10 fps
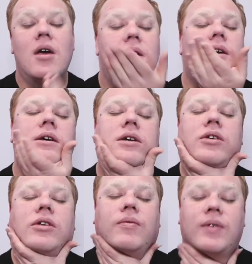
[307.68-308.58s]
and
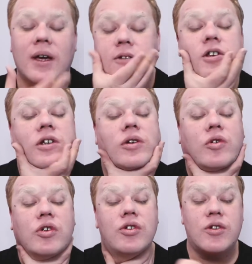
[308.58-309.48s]
don't forget to
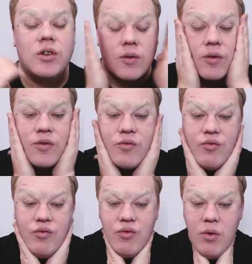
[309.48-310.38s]
just sort
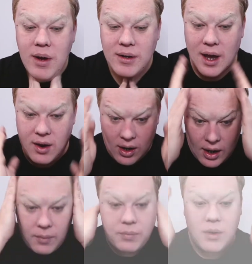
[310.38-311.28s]
of rub it down a little.